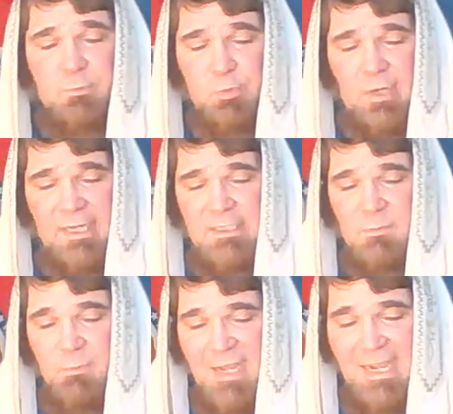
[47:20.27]
bring us
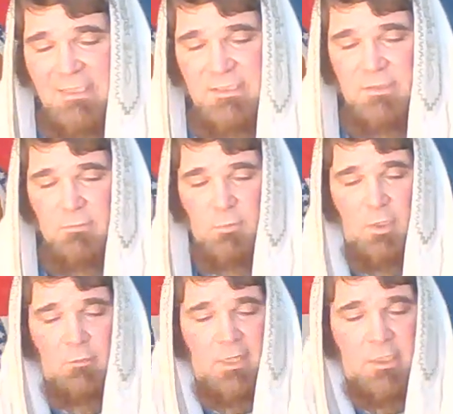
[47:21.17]
back to
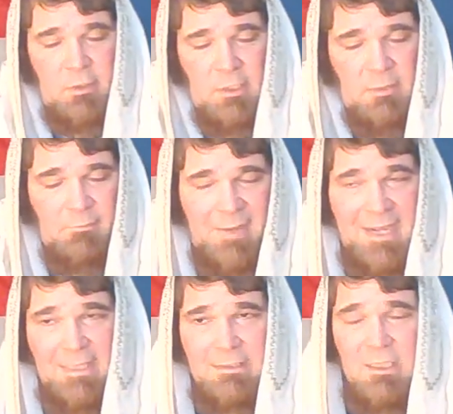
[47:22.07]
where we could have
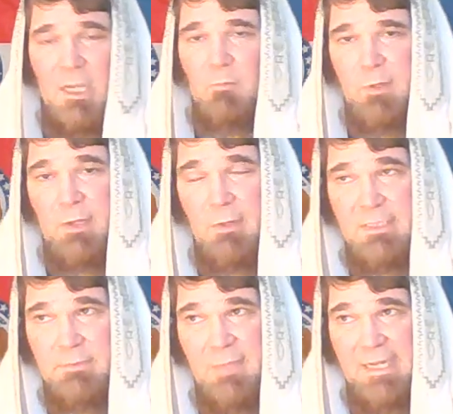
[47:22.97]
been, but He
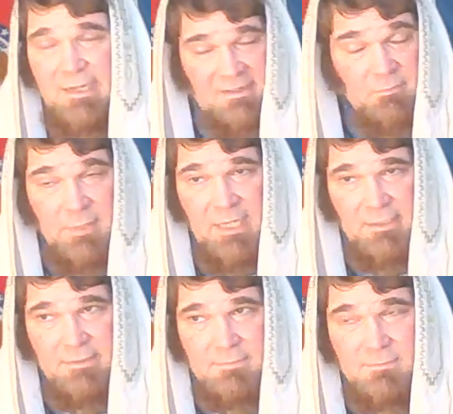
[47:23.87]
wants to make it even
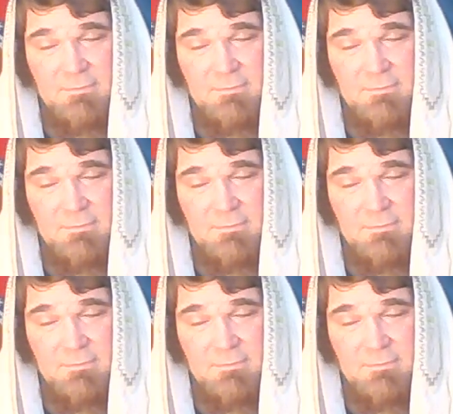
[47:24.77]
better.